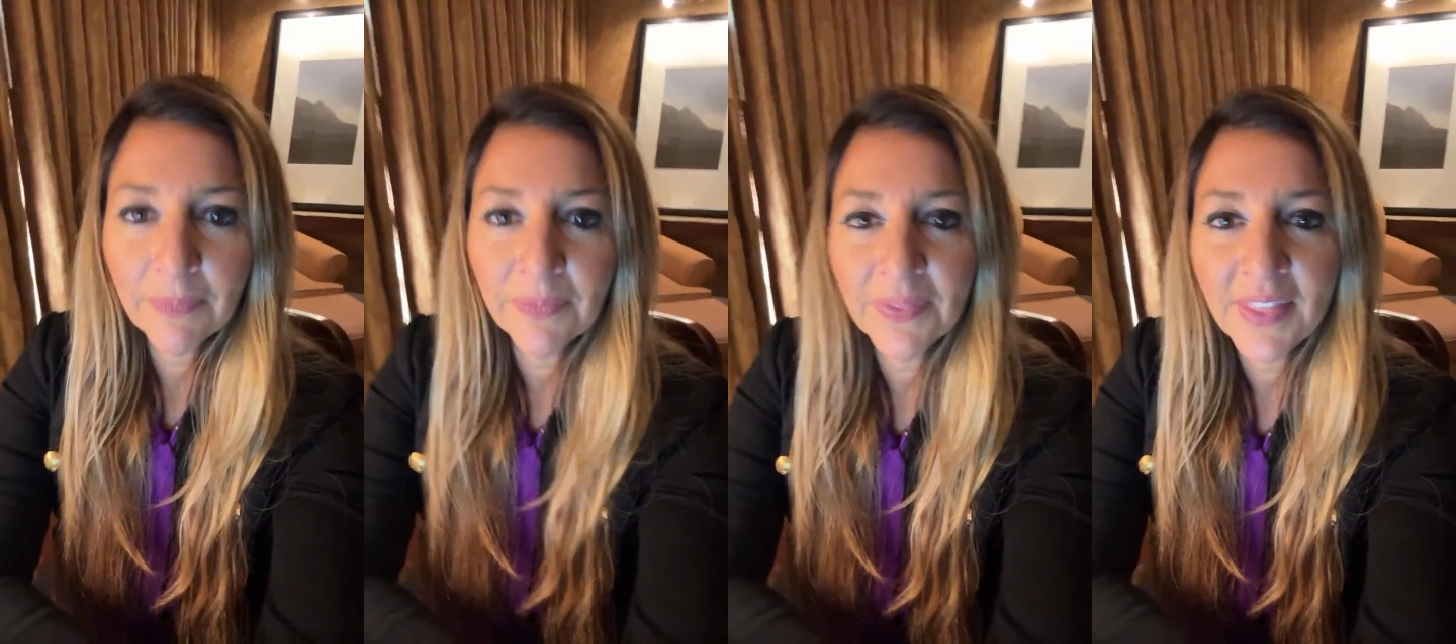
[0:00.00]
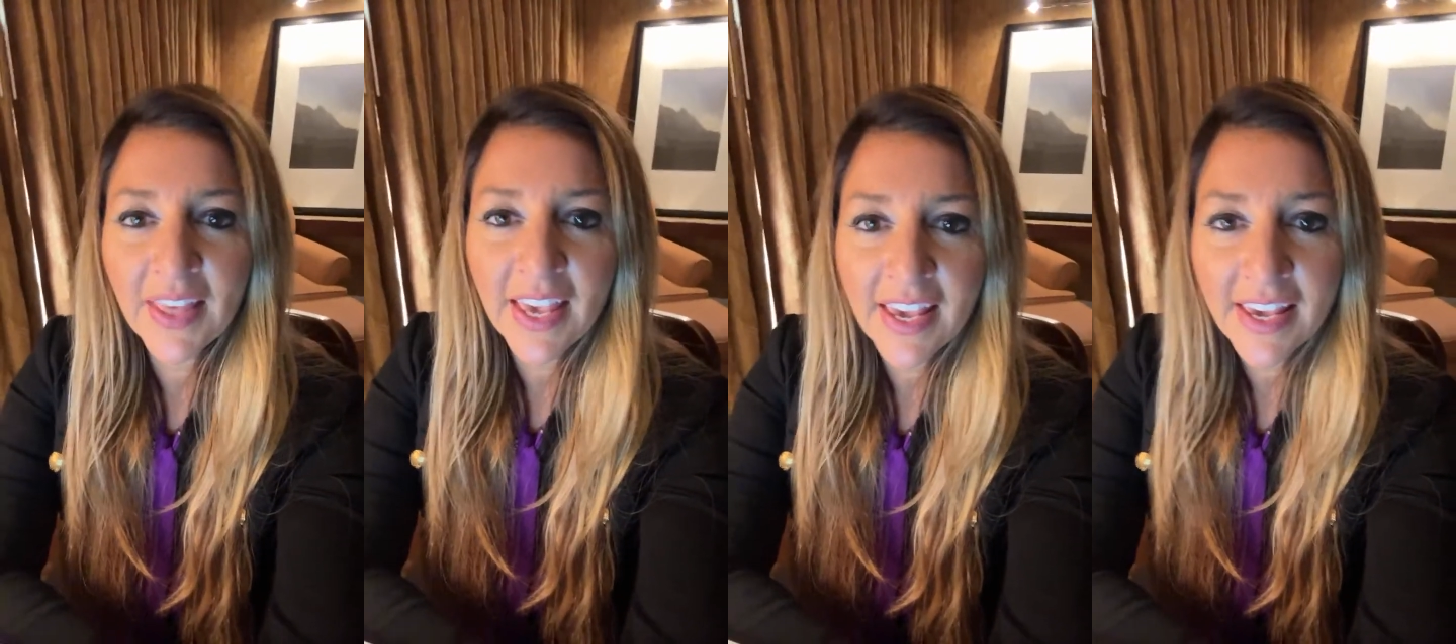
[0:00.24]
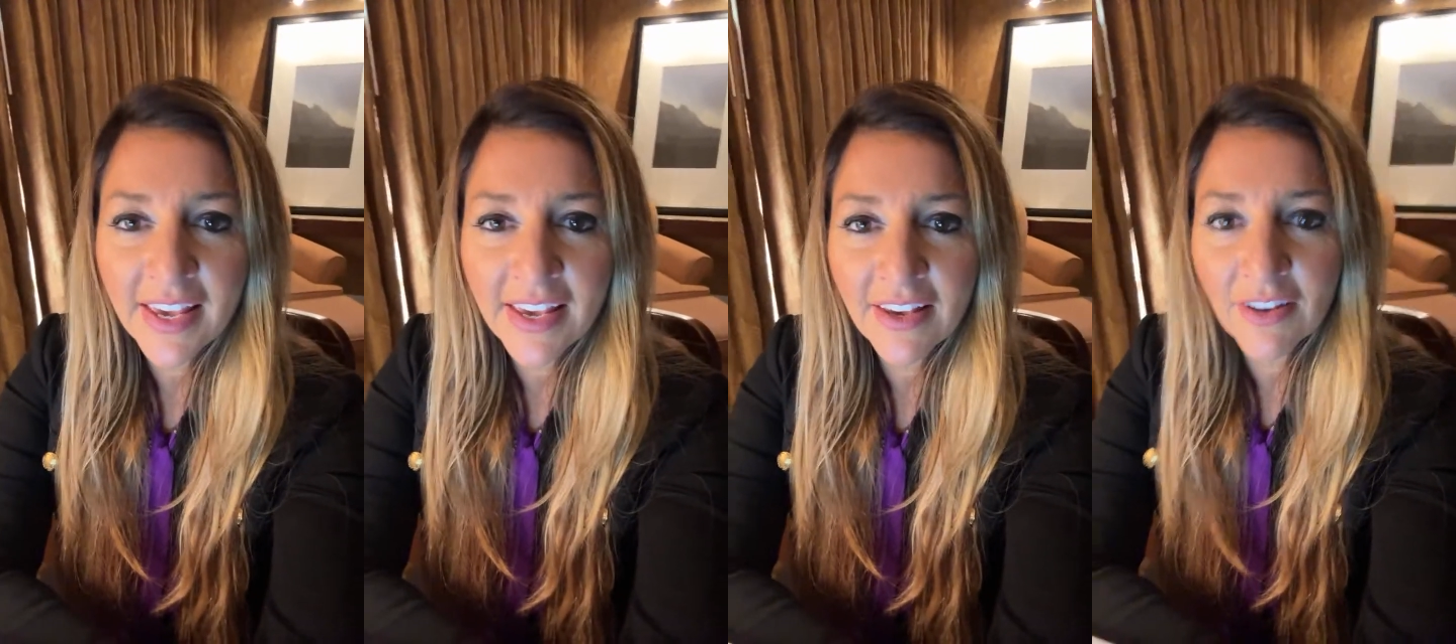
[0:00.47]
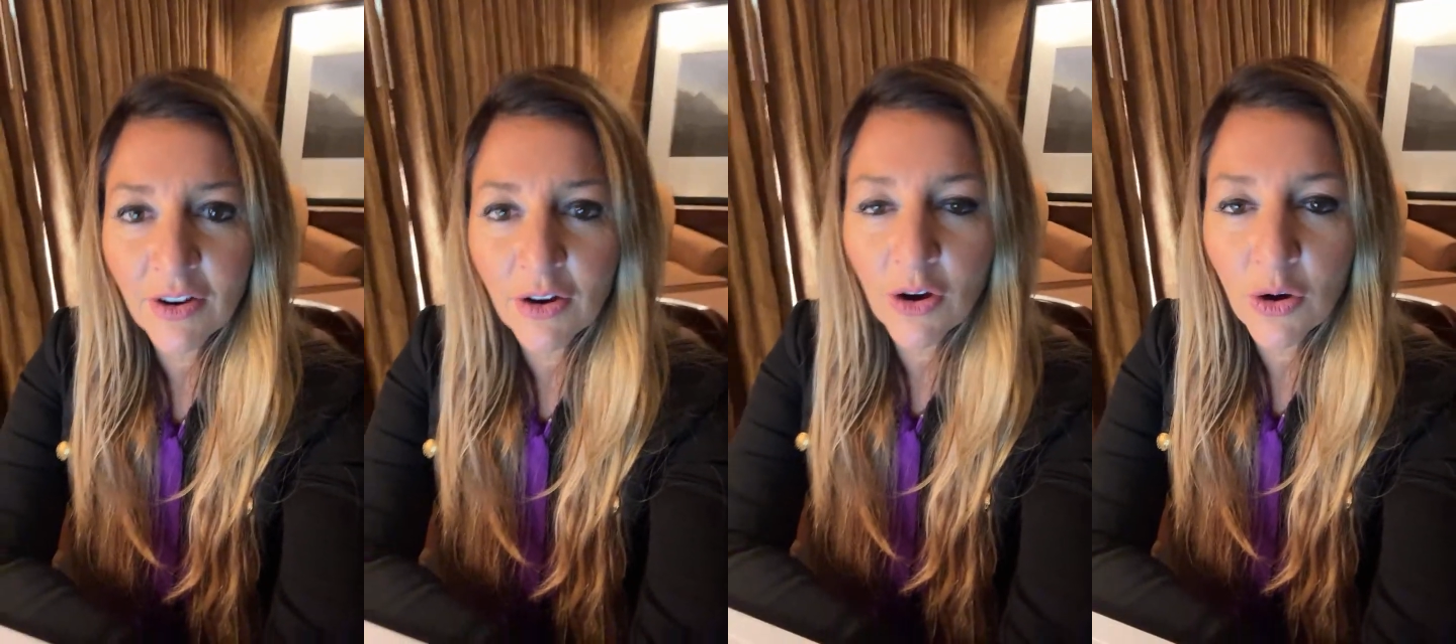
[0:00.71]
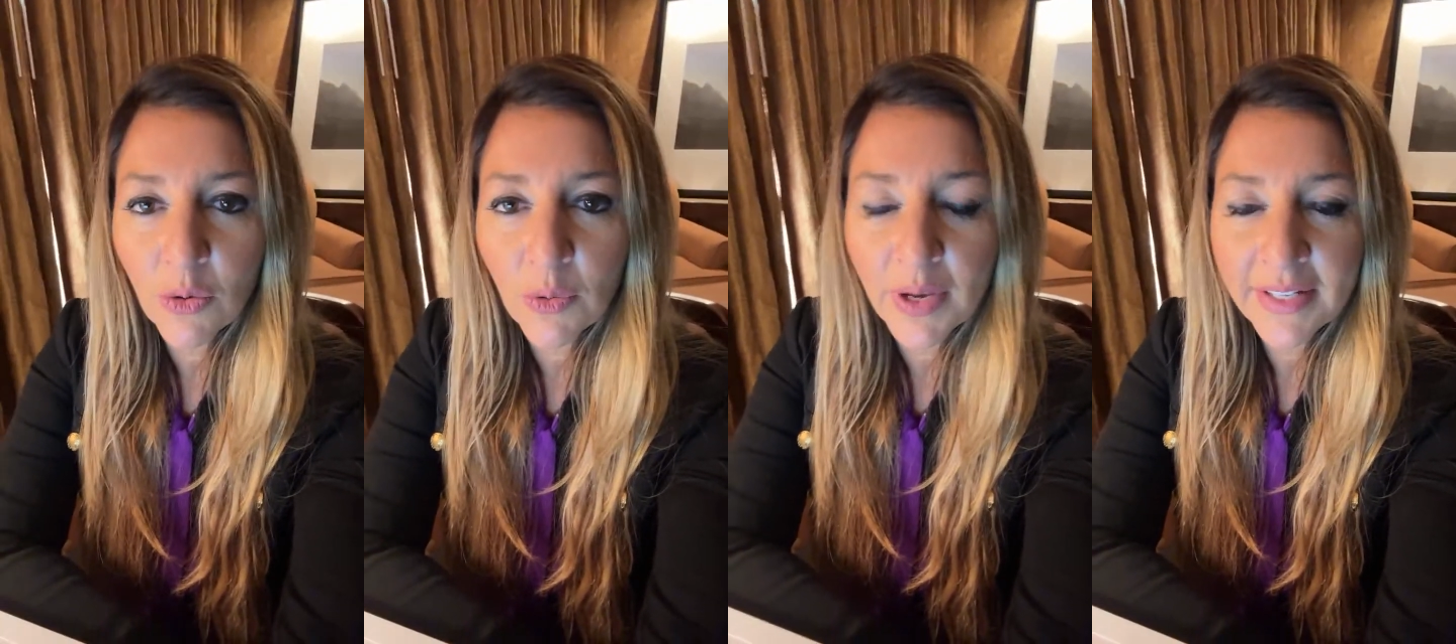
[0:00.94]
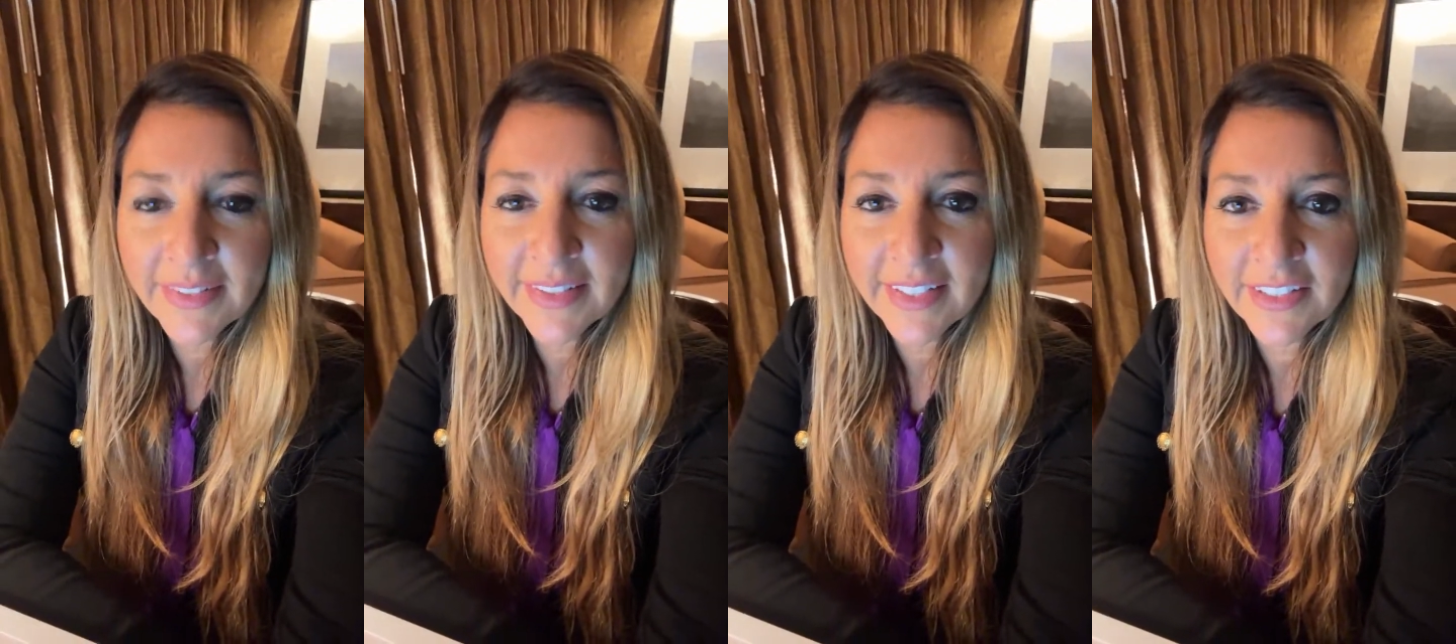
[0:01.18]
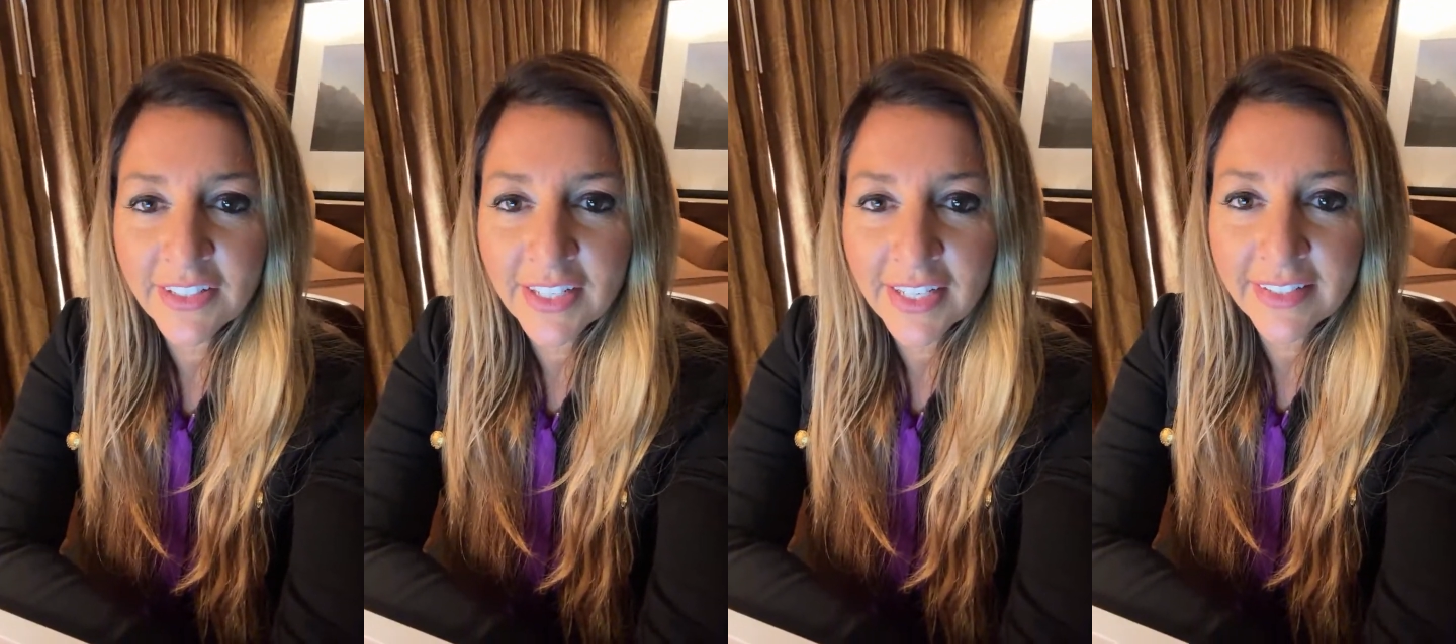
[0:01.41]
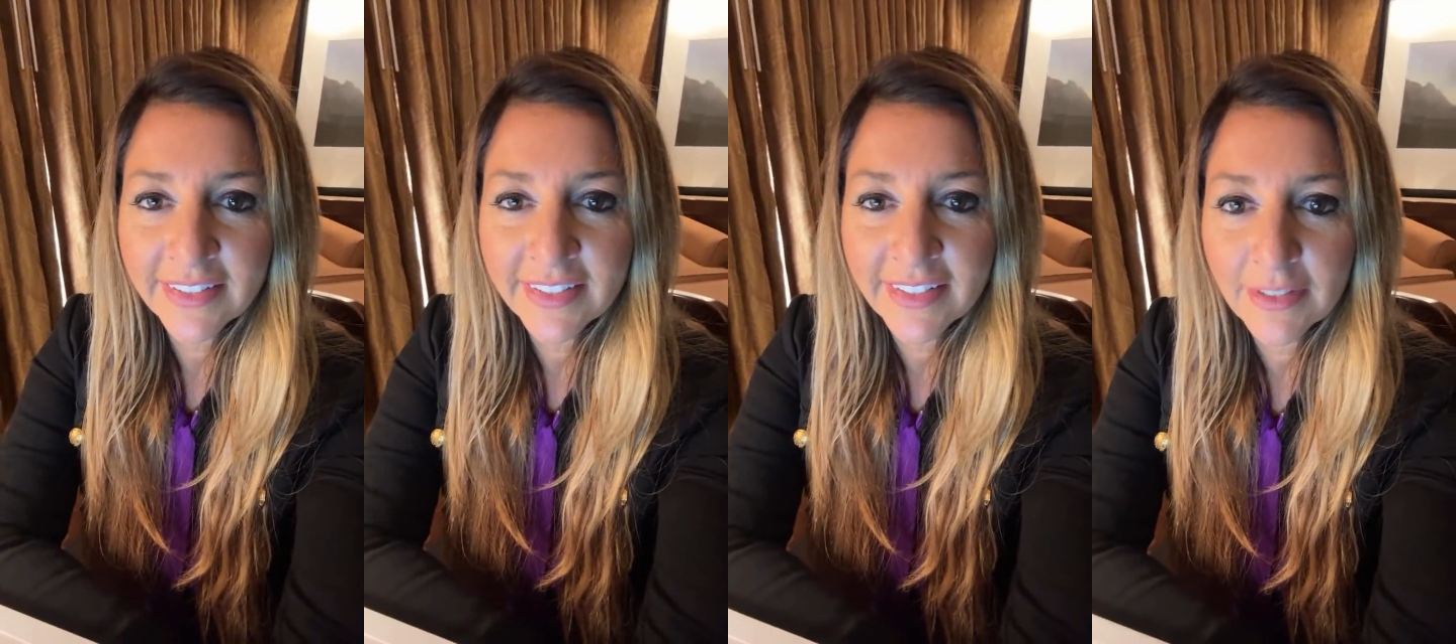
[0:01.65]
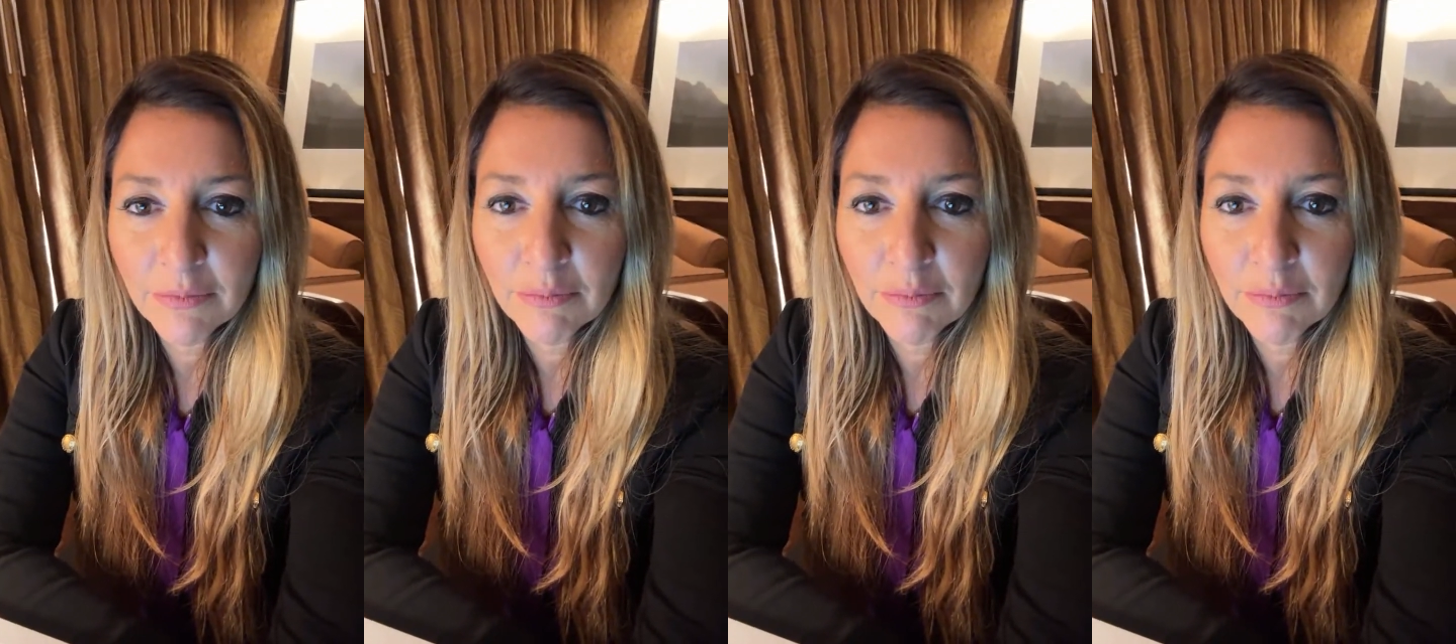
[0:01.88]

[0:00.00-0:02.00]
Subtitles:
They always ingested